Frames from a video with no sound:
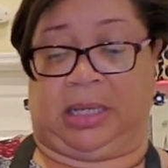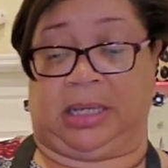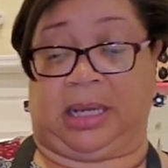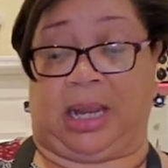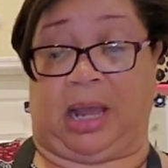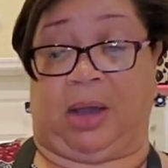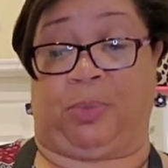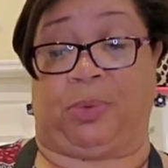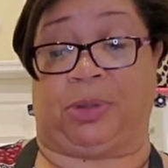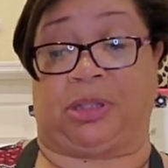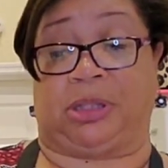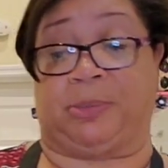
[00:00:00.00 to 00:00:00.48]

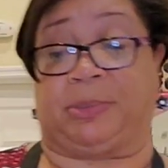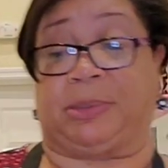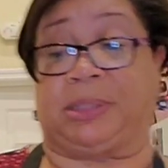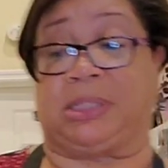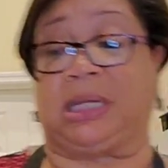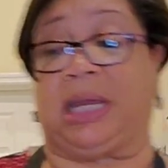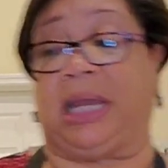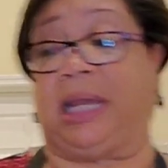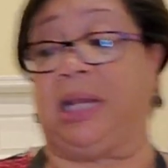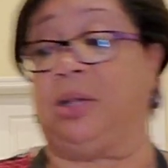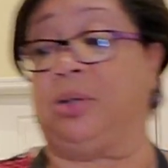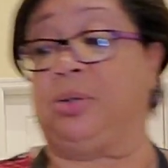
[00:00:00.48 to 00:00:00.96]
Now with the
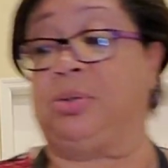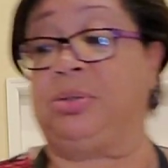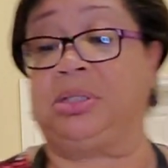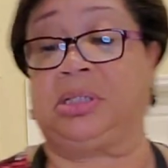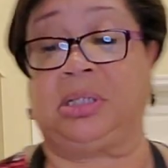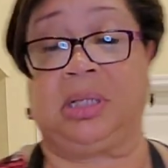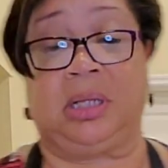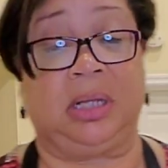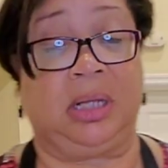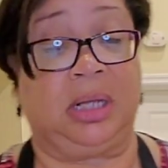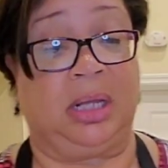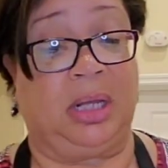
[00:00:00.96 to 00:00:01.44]

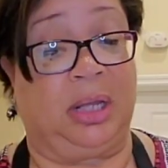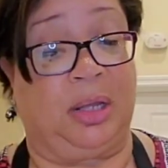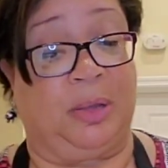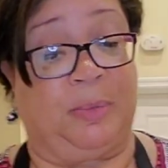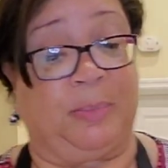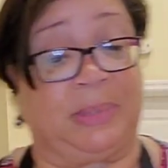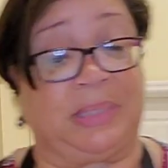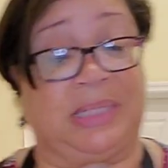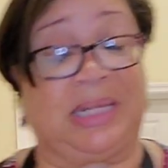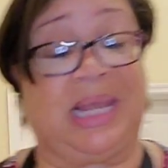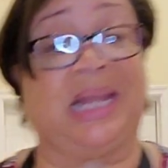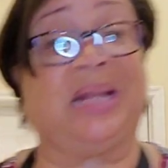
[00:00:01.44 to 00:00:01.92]
potatoes
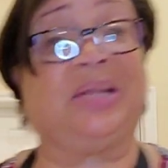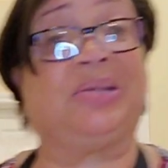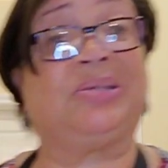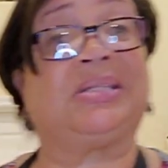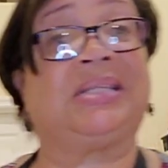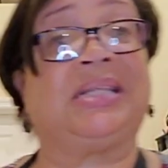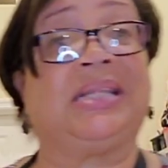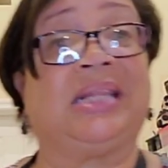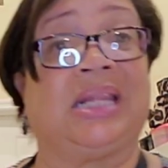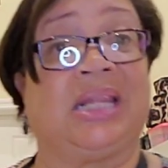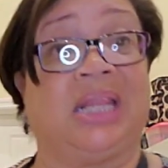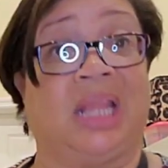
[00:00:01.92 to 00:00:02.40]

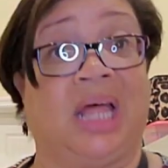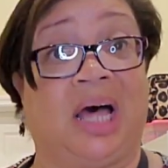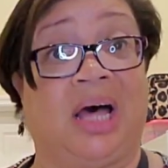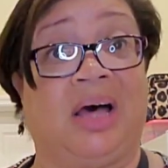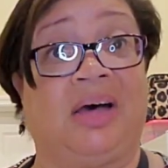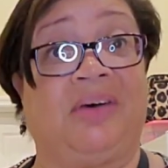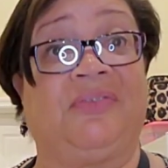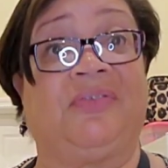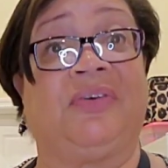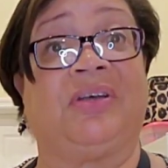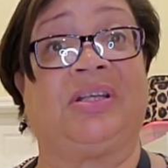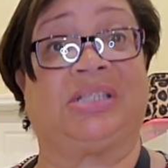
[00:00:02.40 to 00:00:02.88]

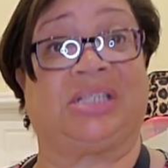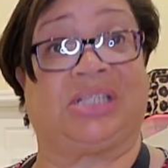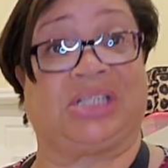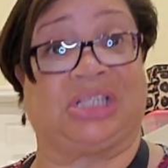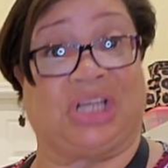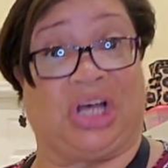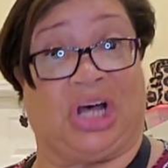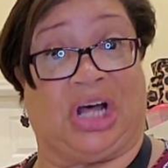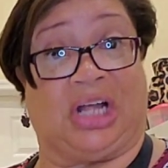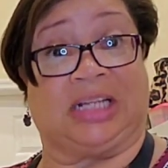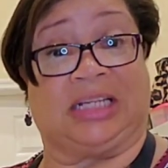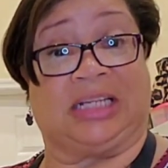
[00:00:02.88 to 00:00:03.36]
love
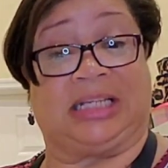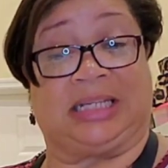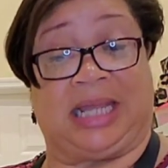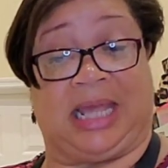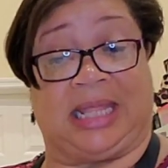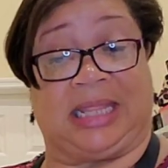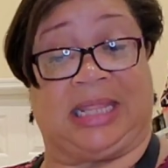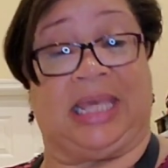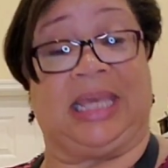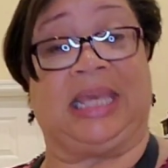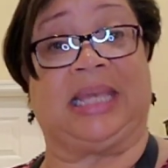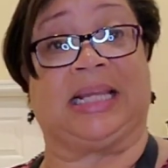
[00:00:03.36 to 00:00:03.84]
salt,
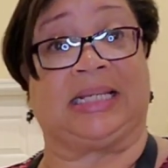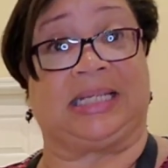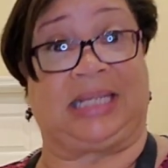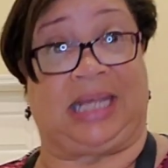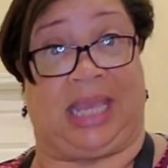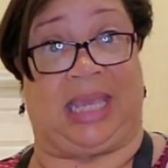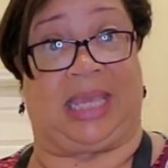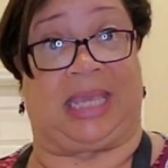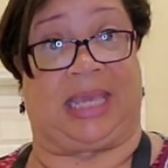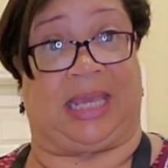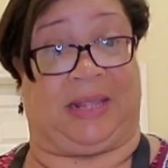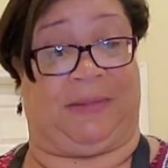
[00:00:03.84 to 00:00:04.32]
and they can
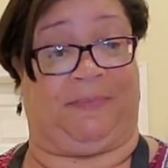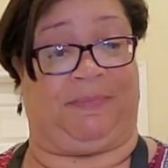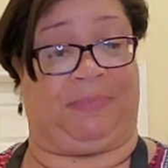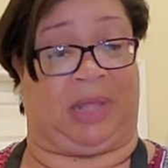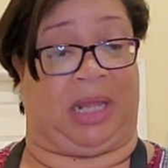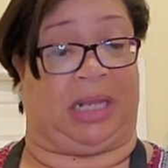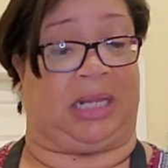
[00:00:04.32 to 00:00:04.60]
take it.